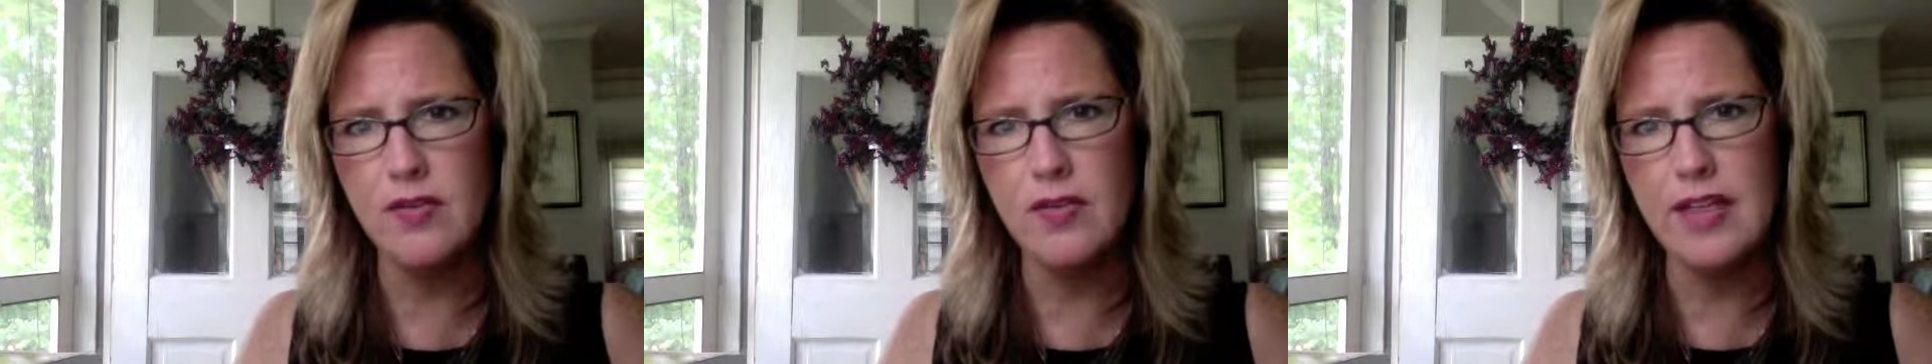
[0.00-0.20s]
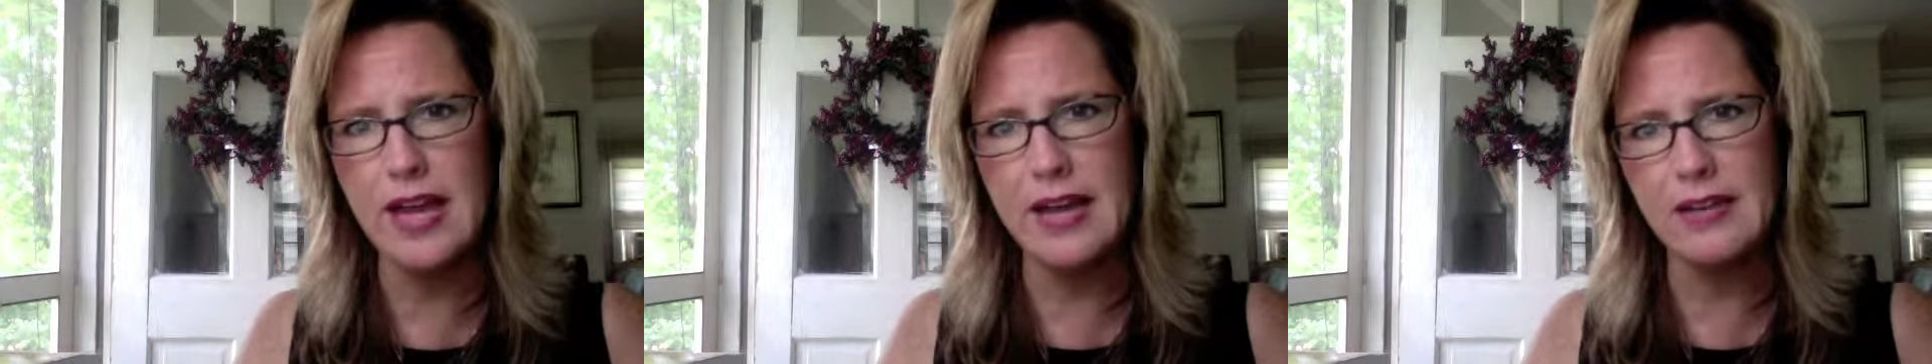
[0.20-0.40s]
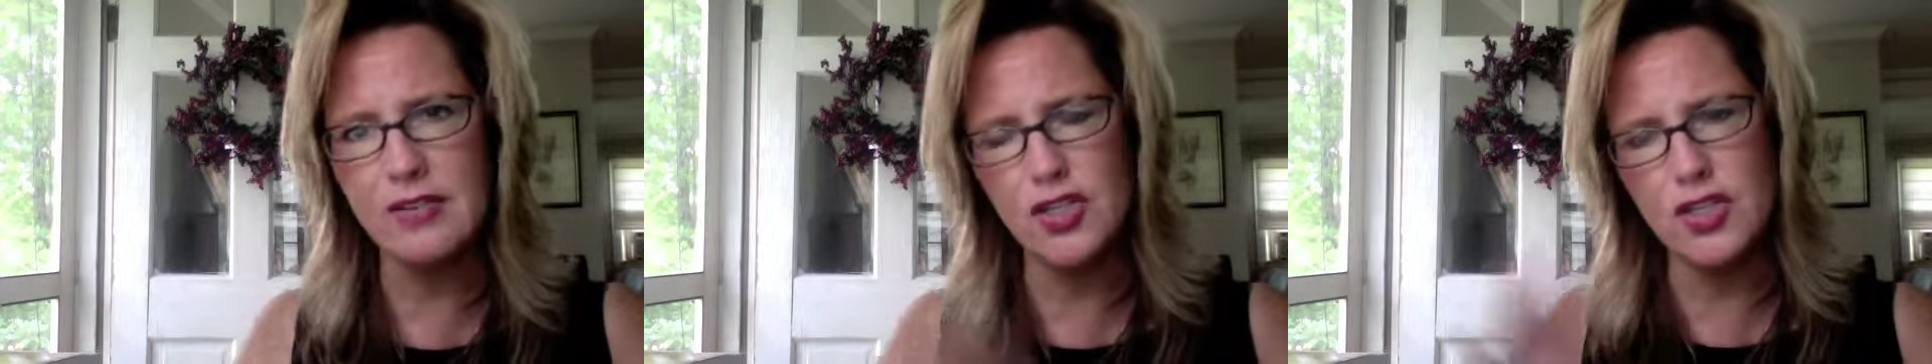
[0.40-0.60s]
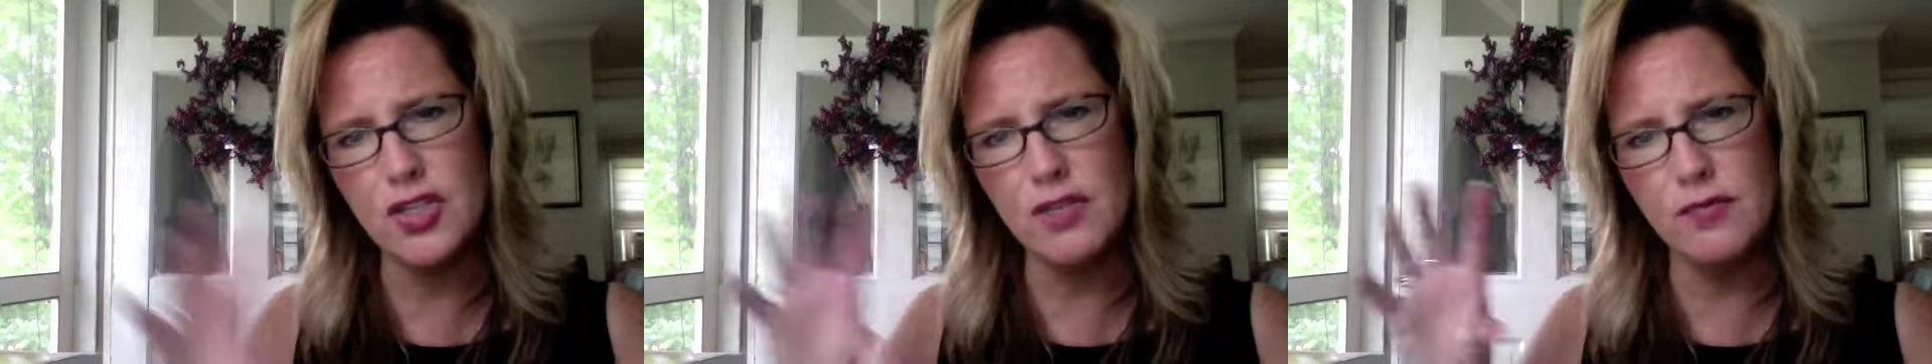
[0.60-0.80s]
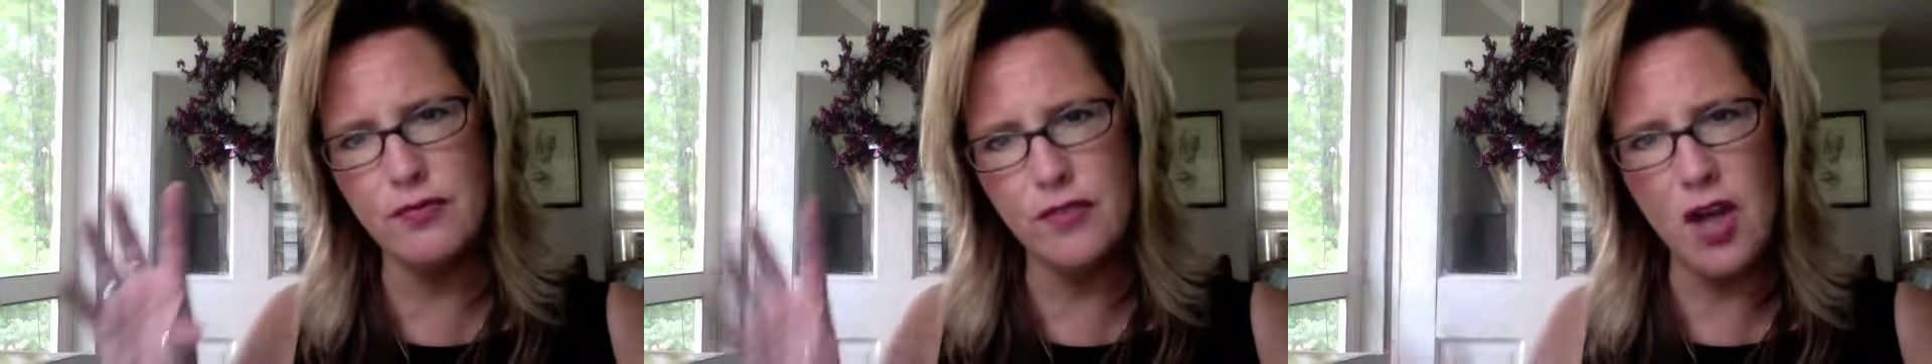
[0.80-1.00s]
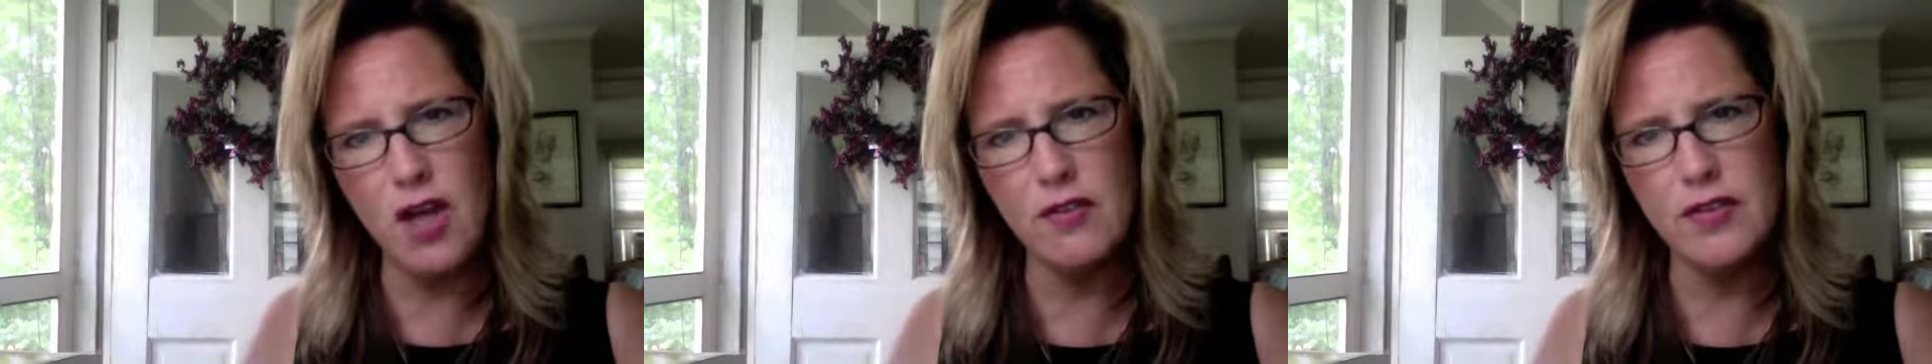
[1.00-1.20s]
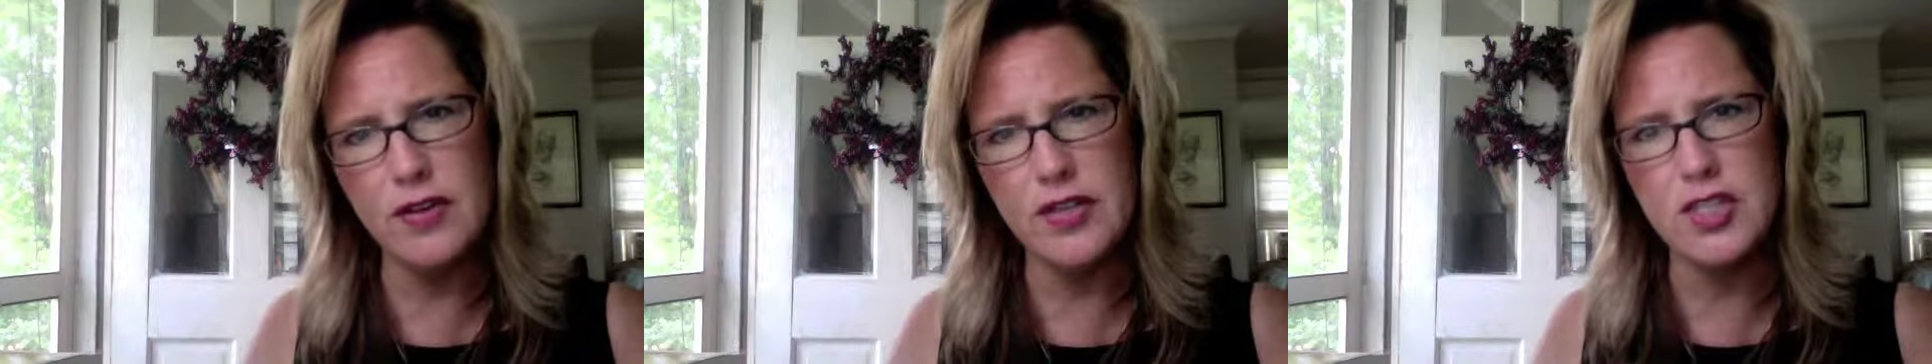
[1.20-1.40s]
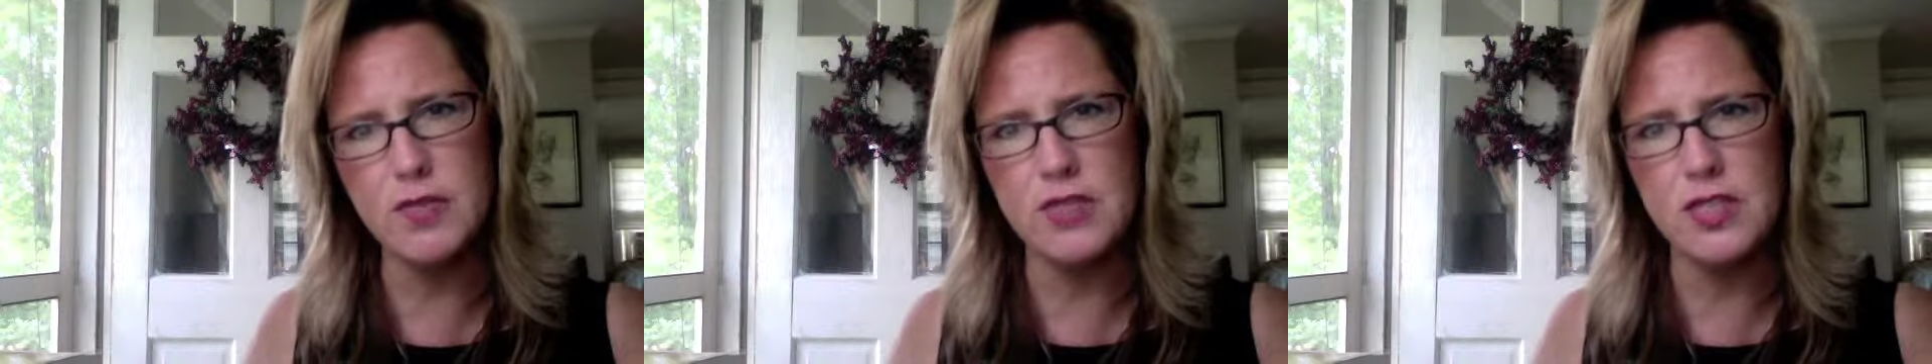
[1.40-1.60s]
that just could fall very
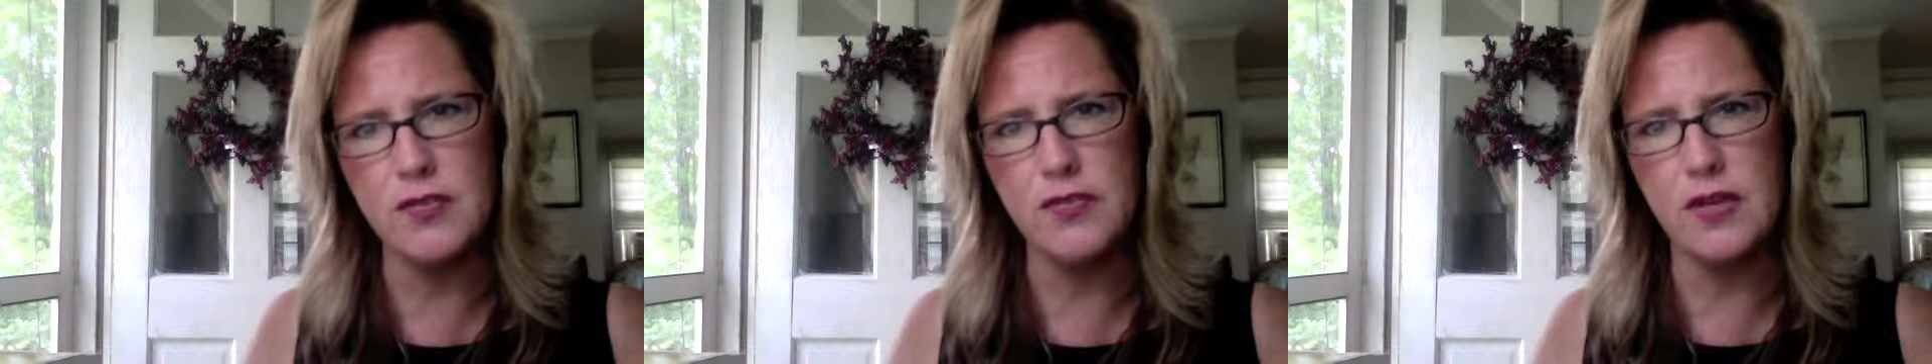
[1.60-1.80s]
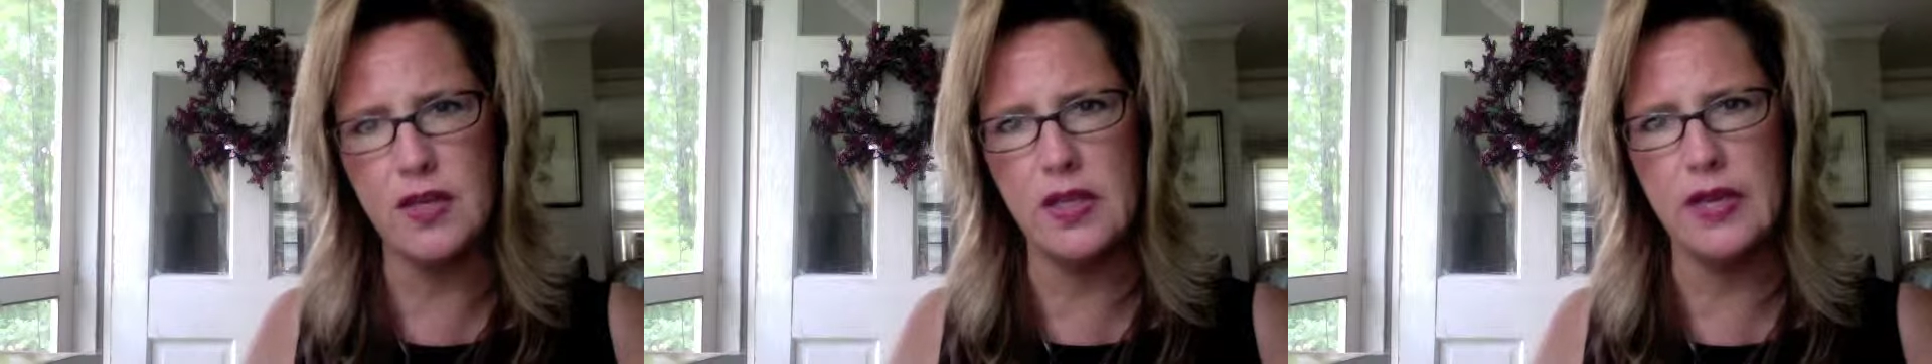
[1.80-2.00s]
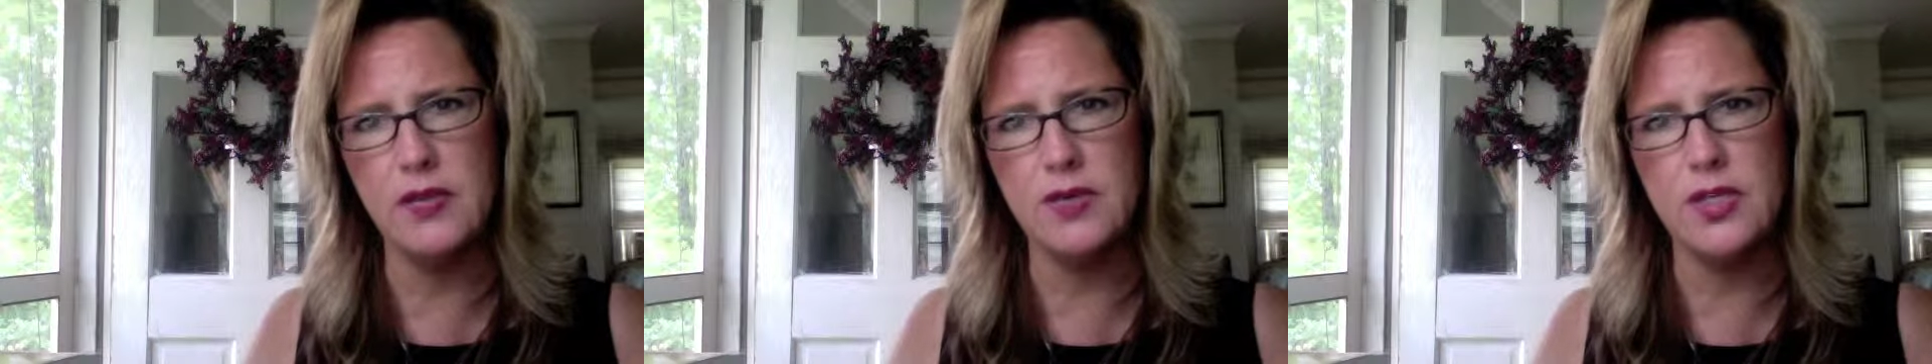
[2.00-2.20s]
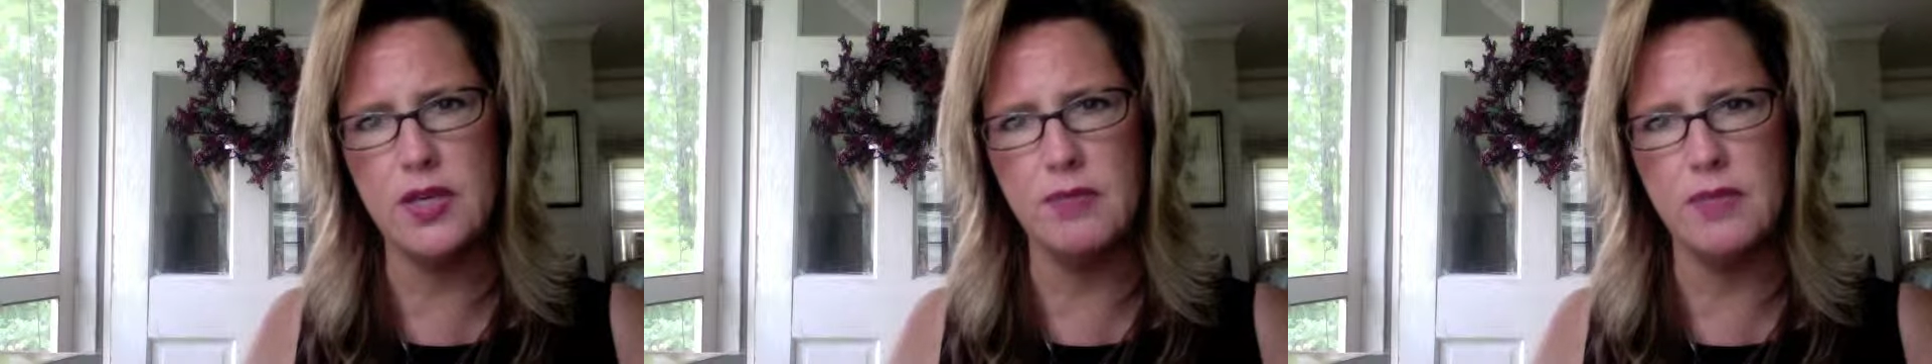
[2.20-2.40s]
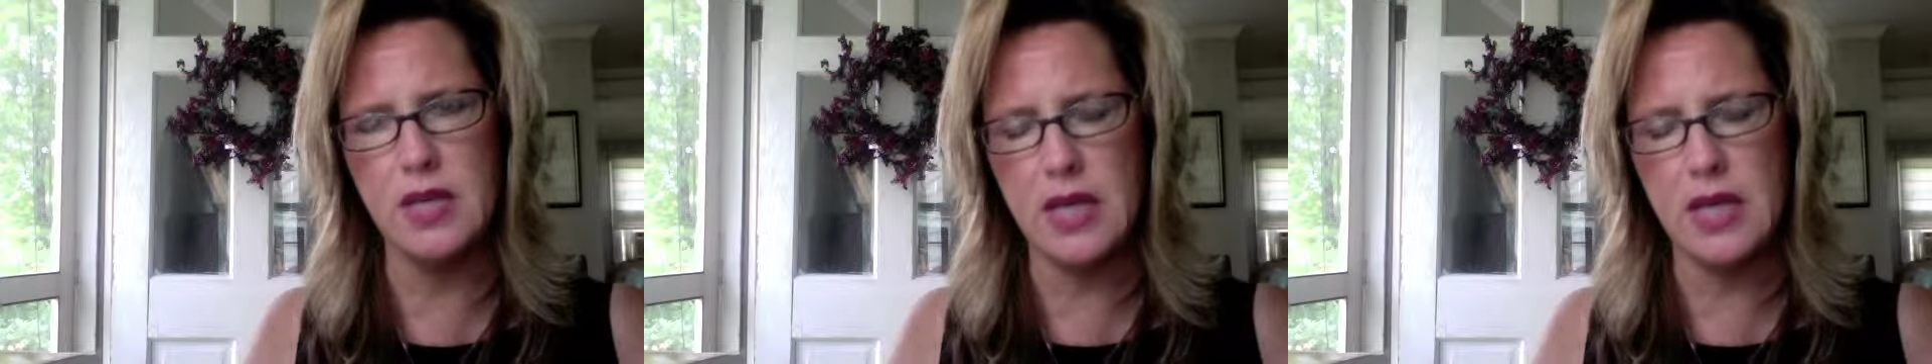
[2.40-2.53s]
specifically under something